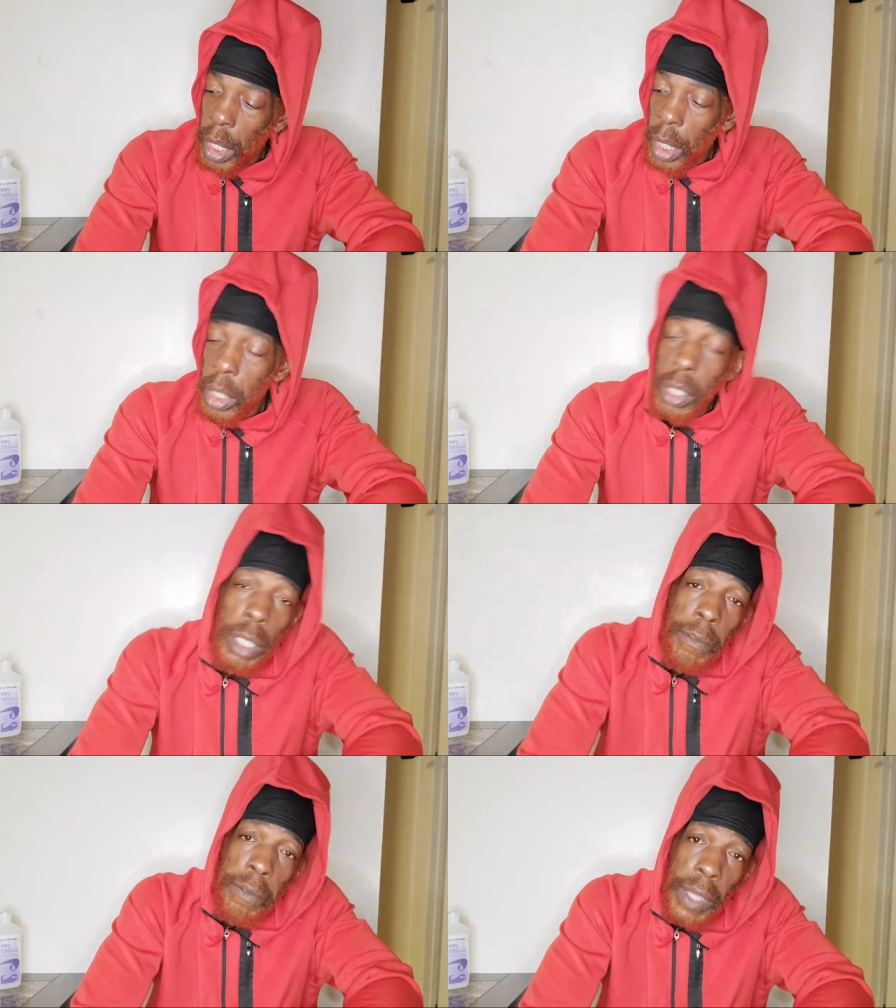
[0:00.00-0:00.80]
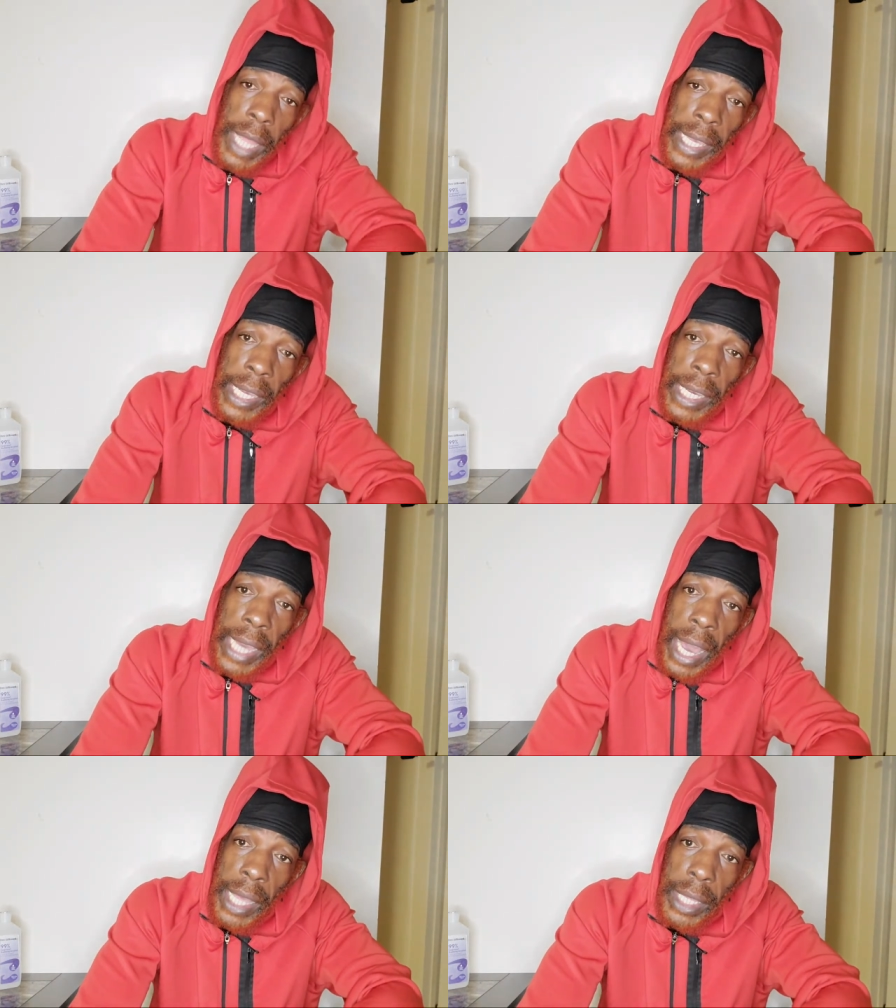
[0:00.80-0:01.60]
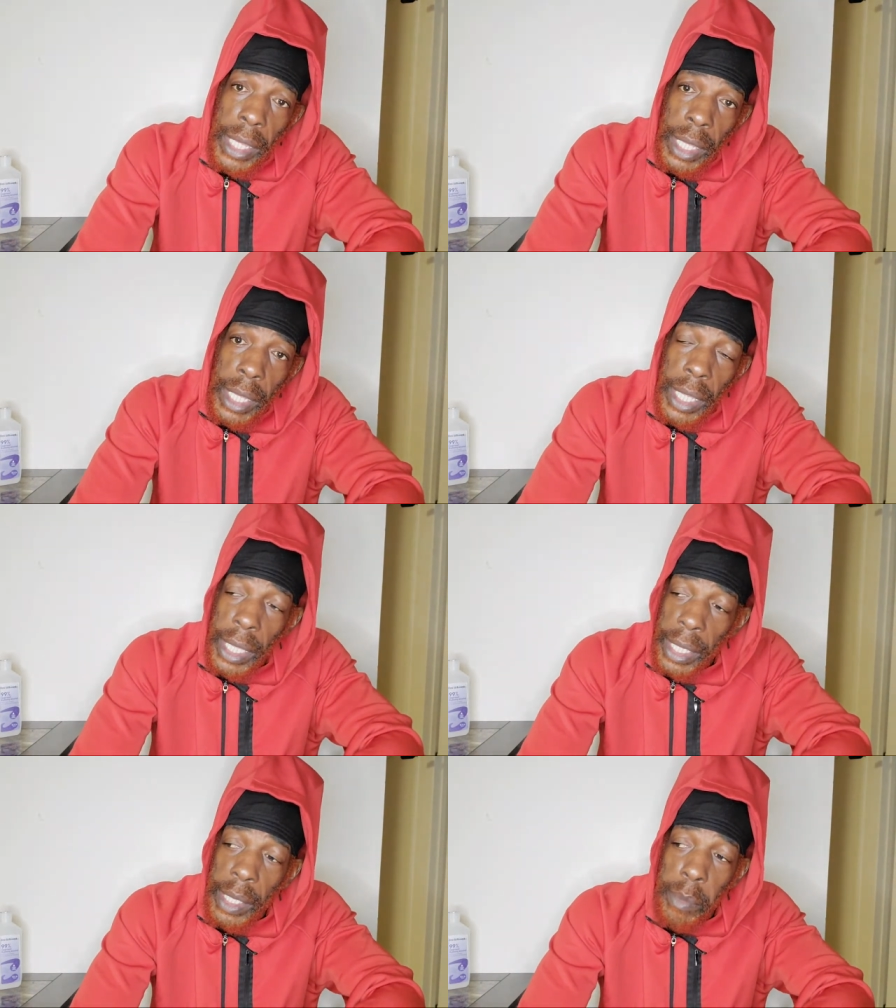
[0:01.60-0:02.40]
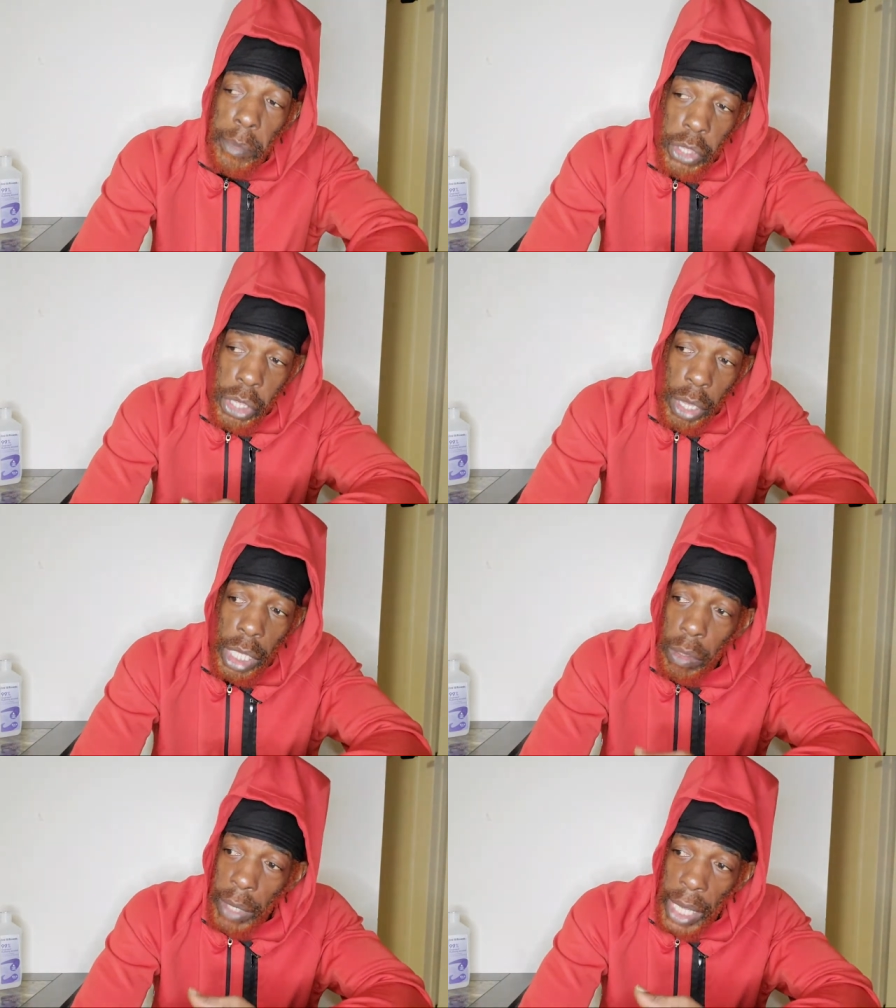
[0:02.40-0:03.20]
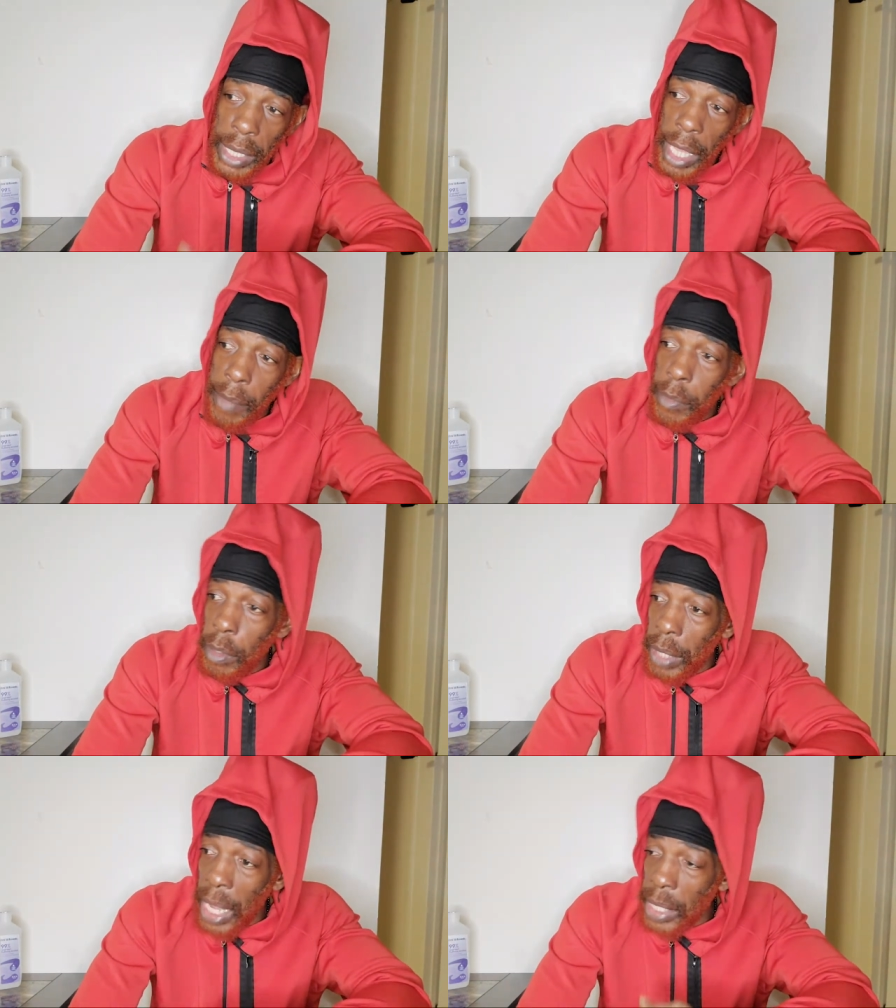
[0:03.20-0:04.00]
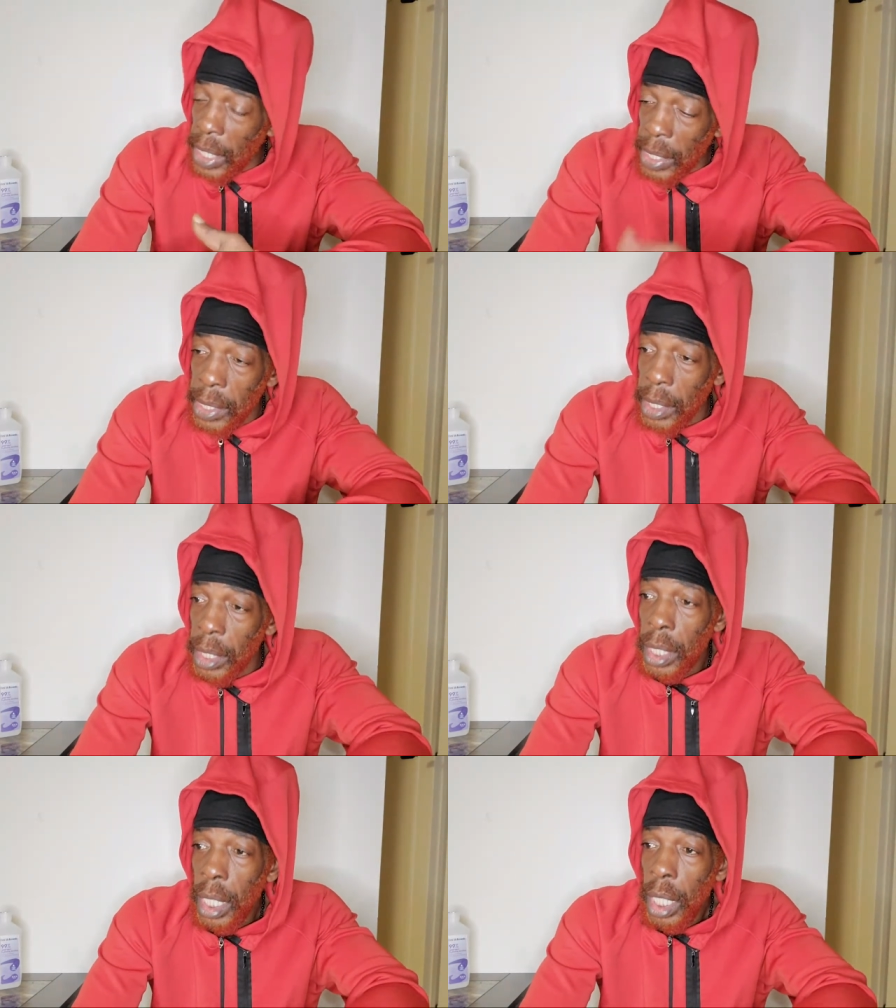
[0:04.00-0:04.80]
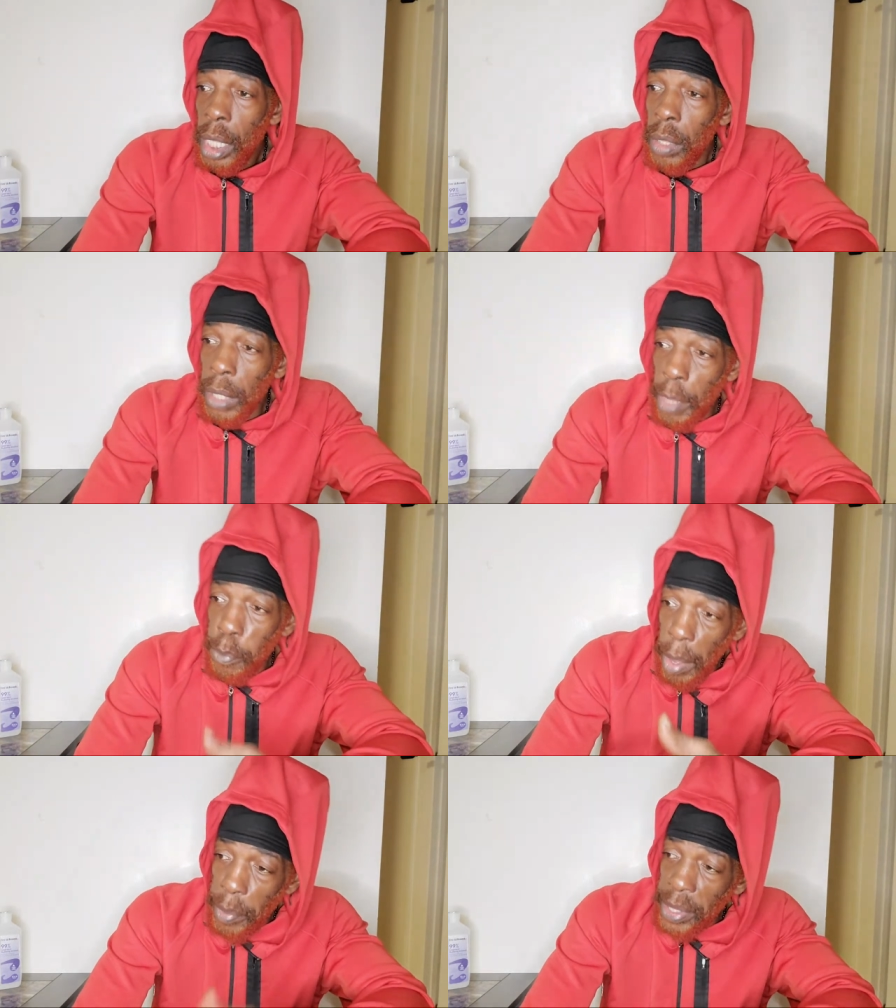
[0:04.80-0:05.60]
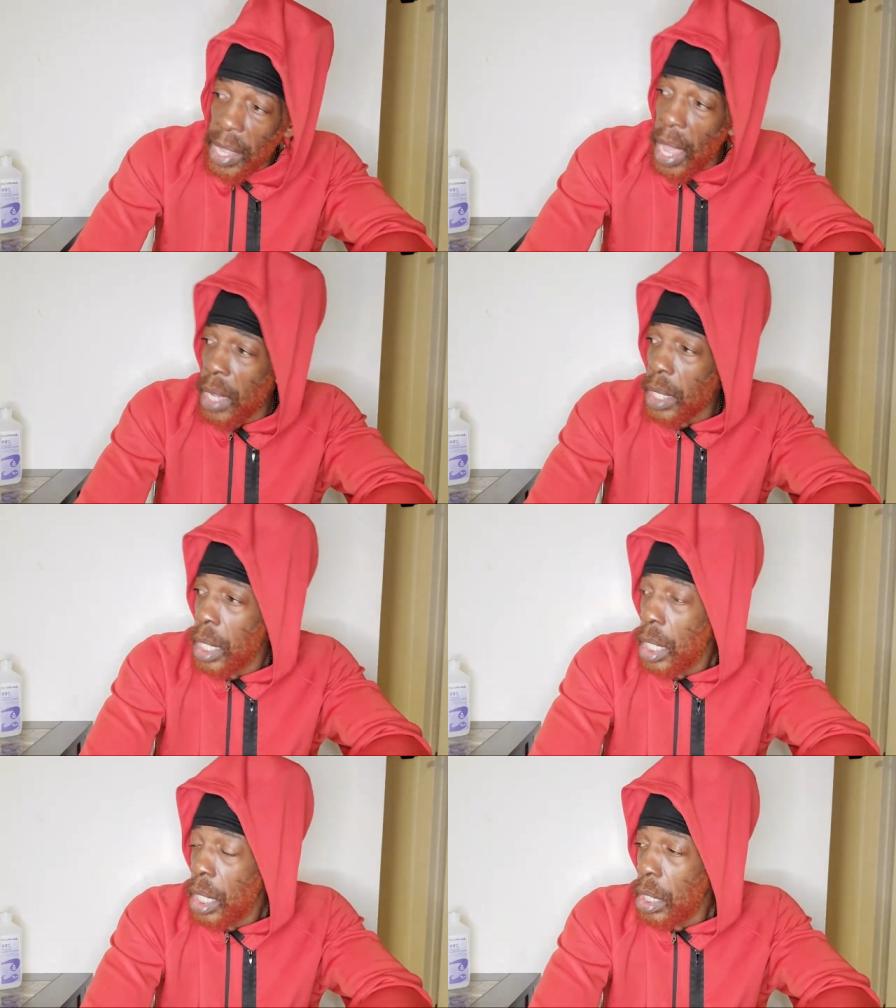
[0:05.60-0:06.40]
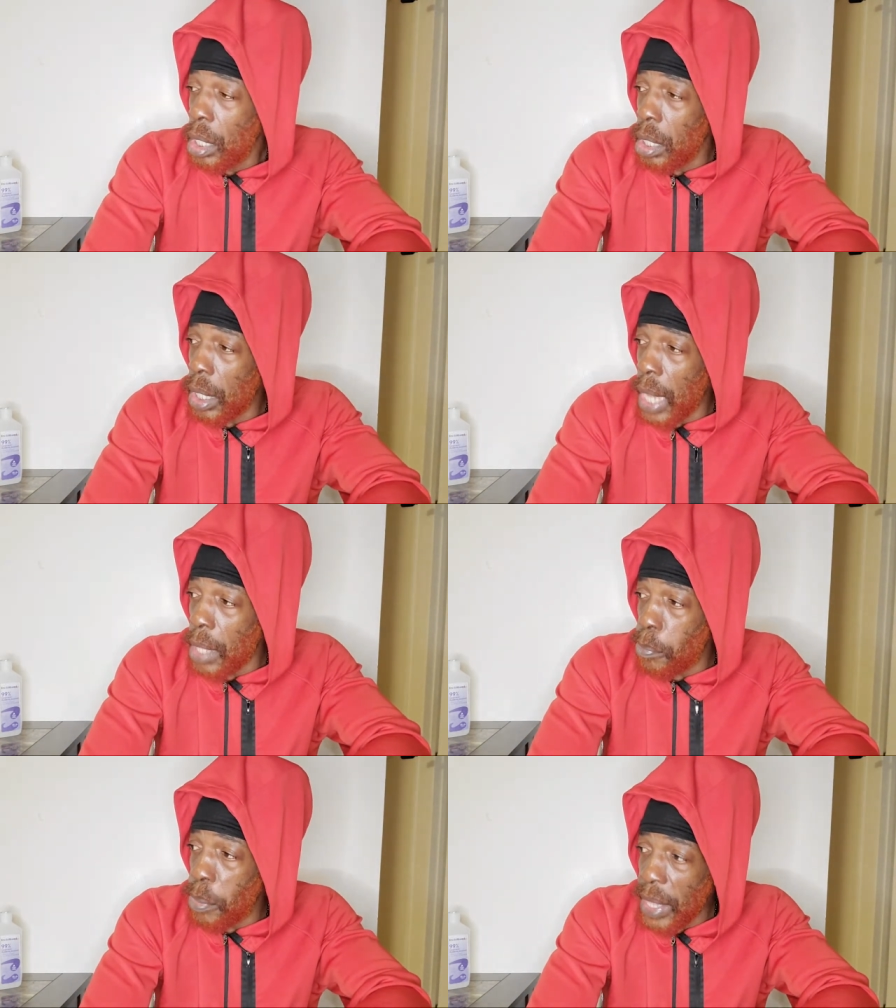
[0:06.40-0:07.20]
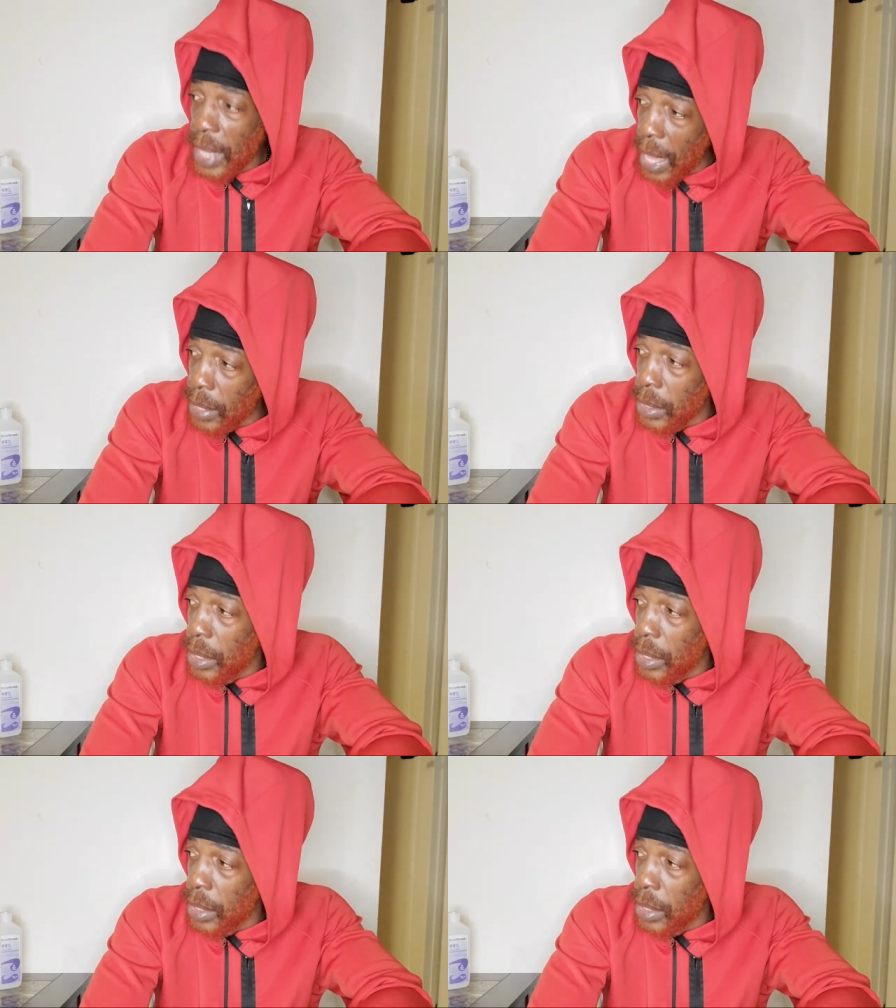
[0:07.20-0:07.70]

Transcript: You're going to feel like a god. Because majority, look at them. Look at Hitler. Look at Papa Doc. Look at Bin Laden.